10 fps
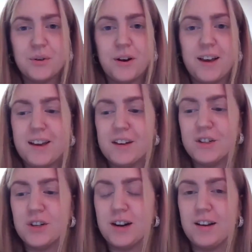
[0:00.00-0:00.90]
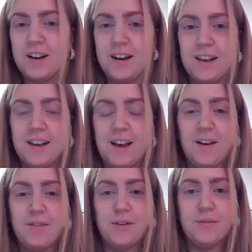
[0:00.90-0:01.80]
so I actually
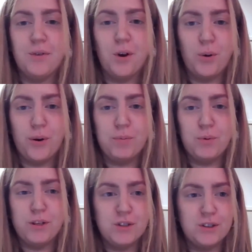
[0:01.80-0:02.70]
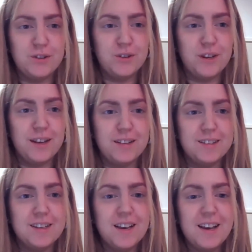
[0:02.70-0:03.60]
have a follow-up question to
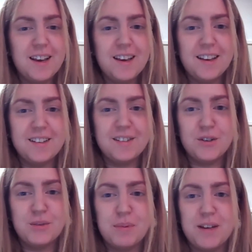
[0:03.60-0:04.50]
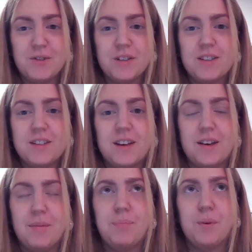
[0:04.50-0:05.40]
that. Mm-hmm. It's just my interest.
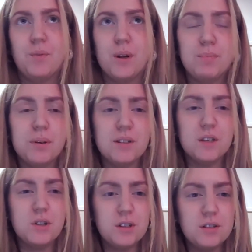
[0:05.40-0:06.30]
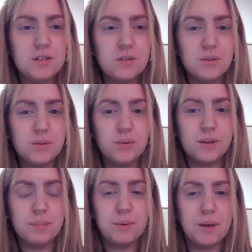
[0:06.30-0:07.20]
What positions
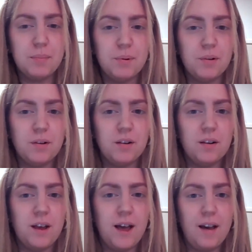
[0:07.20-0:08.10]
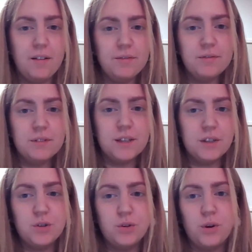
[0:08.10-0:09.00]
do the people have
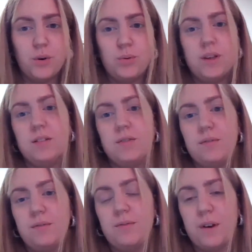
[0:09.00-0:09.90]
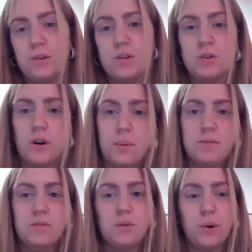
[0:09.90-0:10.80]
that you know that found a job
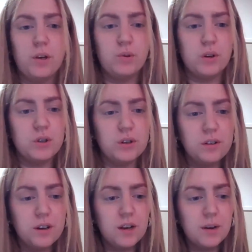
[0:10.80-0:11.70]
after graduation?